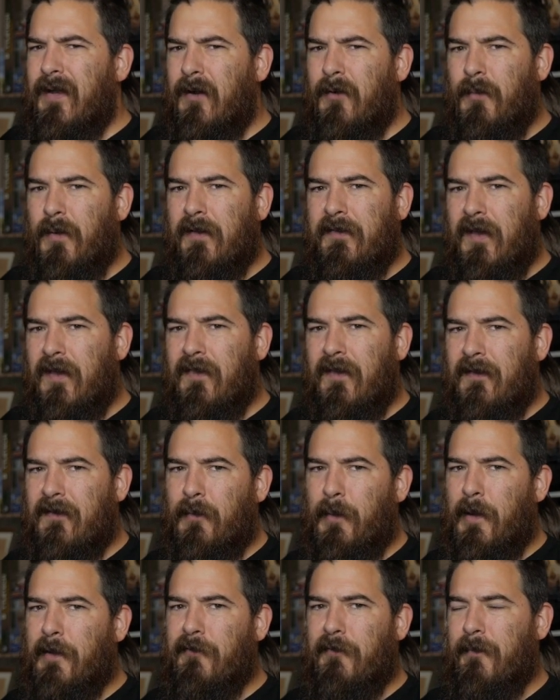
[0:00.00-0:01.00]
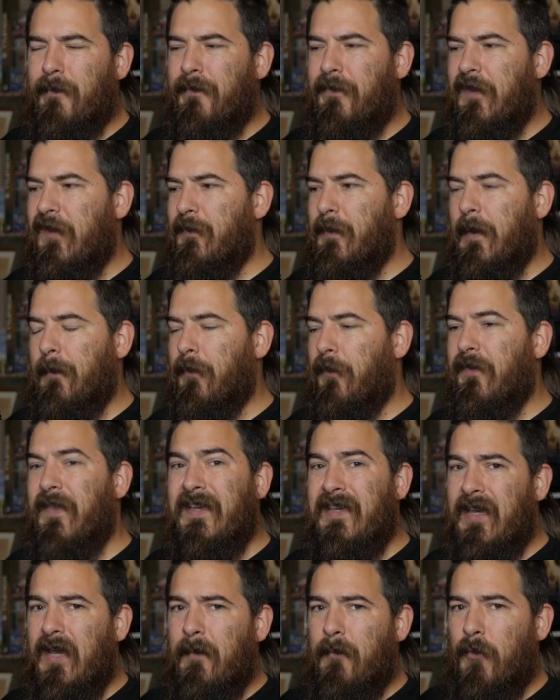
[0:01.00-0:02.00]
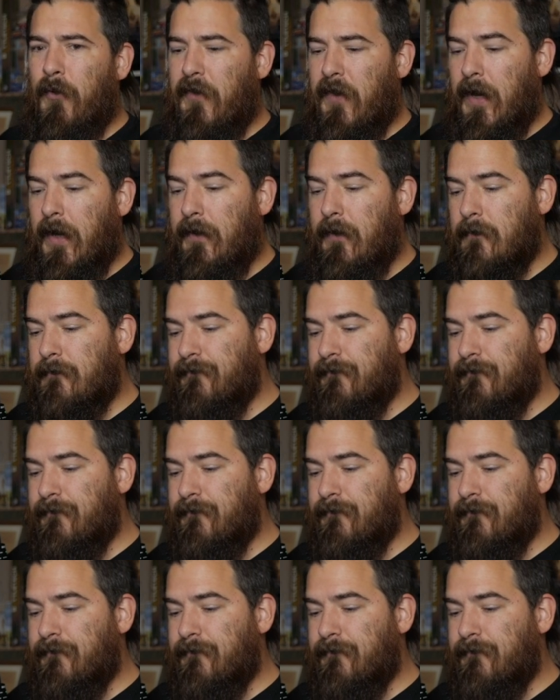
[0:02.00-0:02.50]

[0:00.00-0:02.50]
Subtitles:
I don't want to take things away from these people. They need it more than I do.